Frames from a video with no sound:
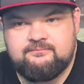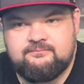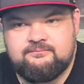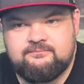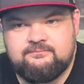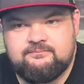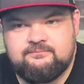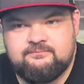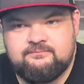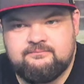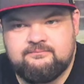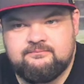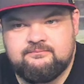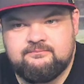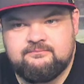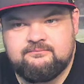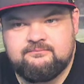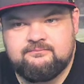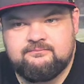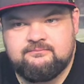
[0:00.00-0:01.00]

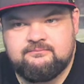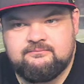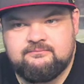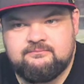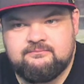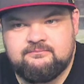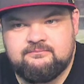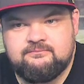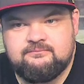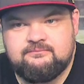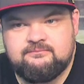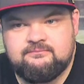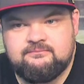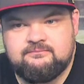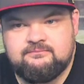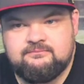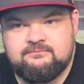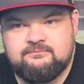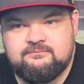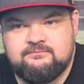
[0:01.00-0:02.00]

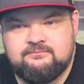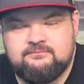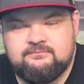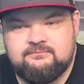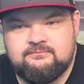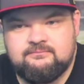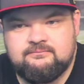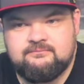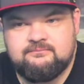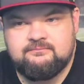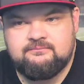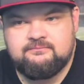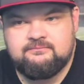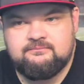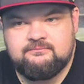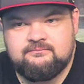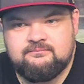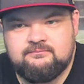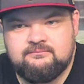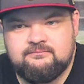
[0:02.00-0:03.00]

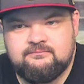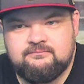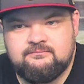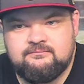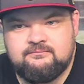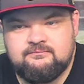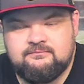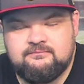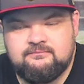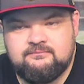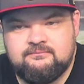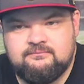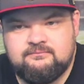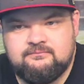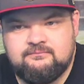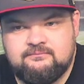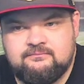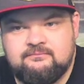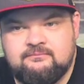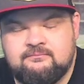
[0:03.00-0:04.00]

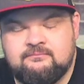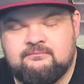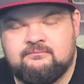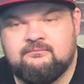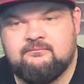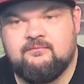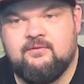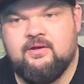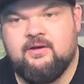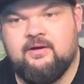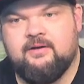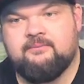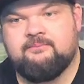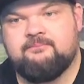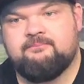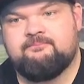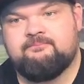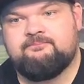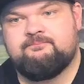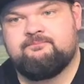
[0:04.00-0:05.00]

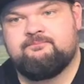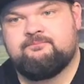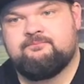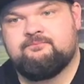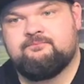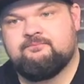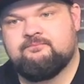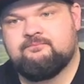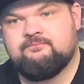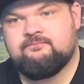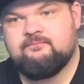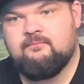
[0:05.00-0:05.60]
(not speaking)